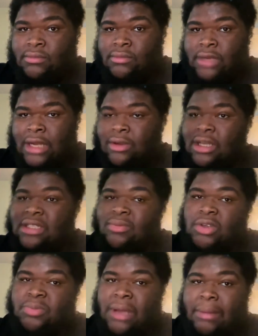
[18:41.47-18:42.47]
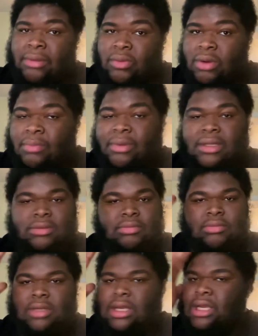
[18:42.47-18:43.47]
I know he's the most popular one, but
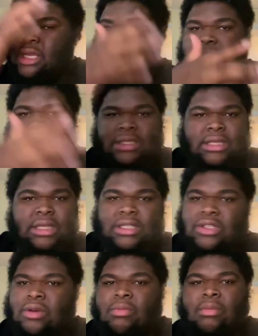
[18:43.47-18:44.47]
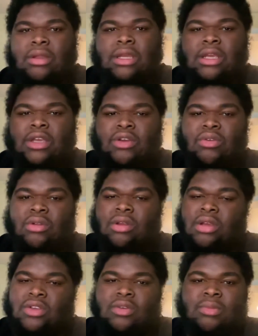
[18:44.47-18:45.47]
it's so many
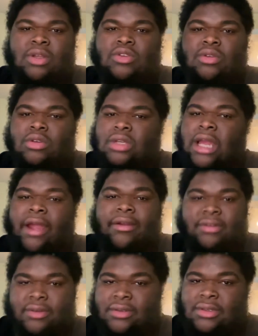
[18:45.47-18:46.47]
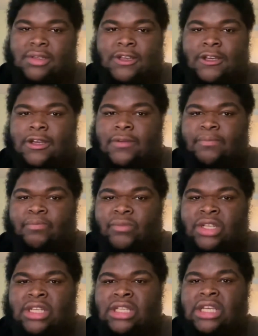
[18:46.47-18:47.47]
characters
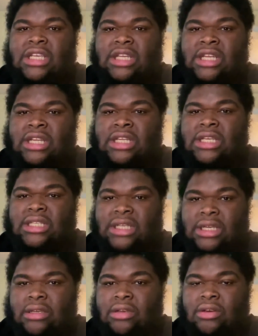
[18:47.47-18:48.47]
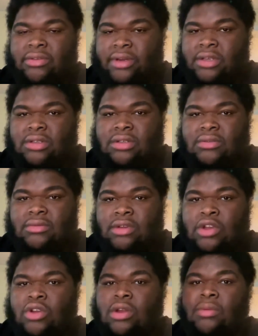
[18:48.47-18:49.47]
in the DC universe that
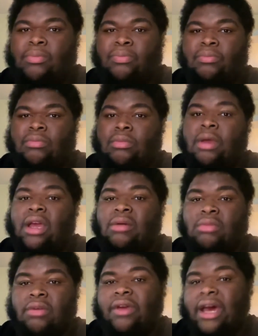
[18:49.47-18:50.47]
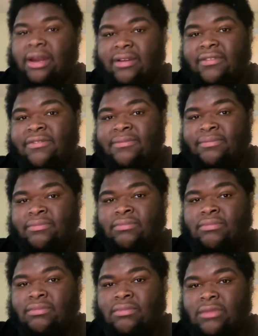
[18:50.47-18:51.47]
you can make a movie out
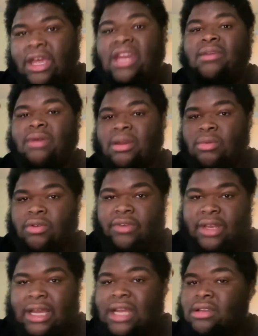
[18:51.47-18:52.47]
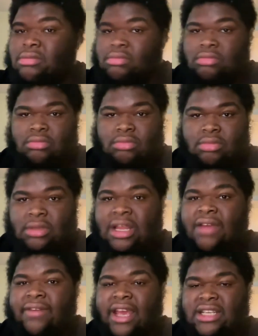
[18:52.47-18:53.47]
of. Animated movie, not
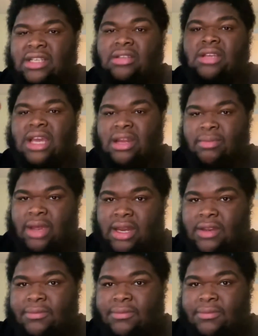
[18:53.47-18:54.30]
live action, animated.